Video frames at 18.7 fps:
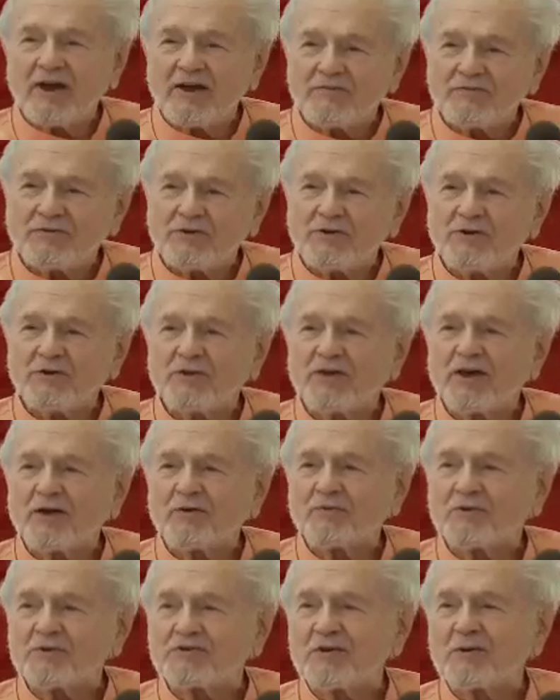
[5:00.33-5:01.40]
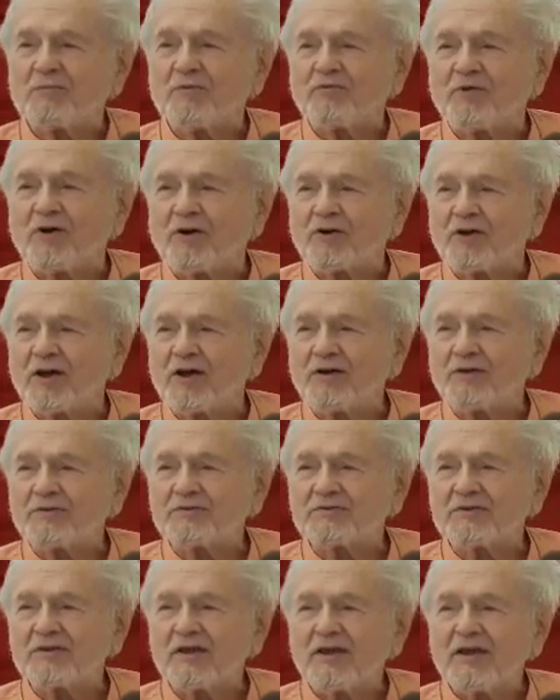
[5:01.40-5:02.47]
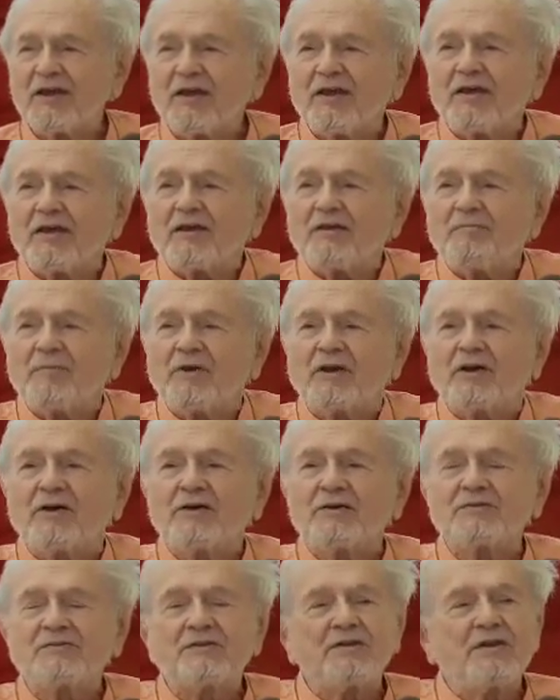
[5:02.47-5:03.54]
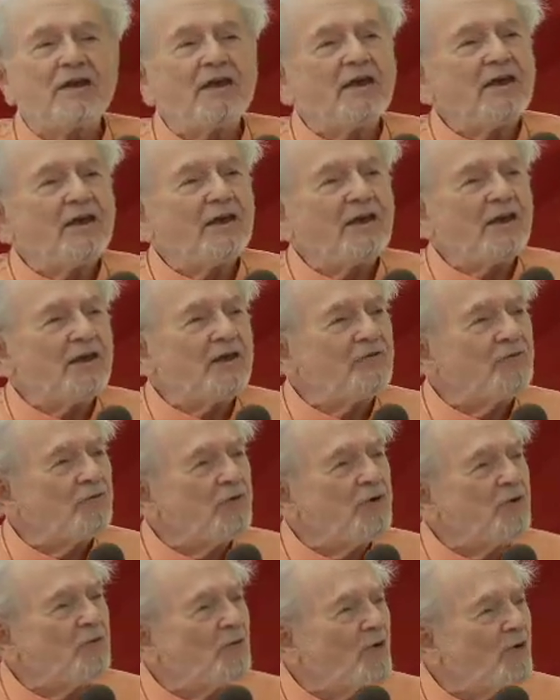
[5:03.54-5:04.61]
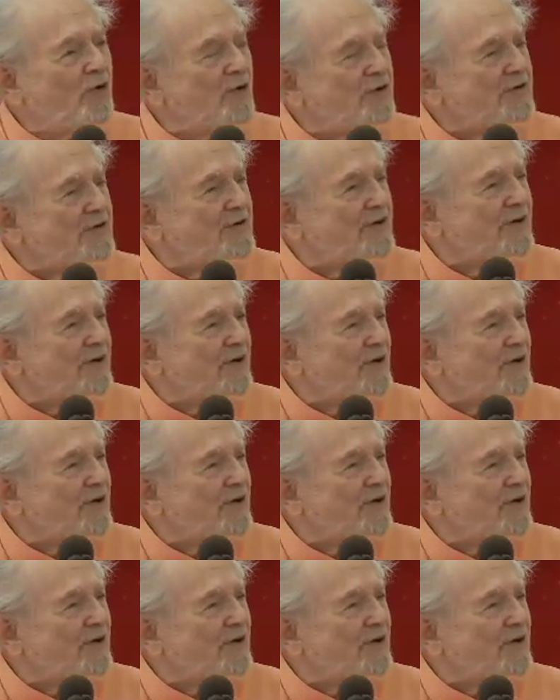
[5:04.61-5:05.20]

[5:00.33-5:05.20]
have to do that with some of our doubts, because if we want to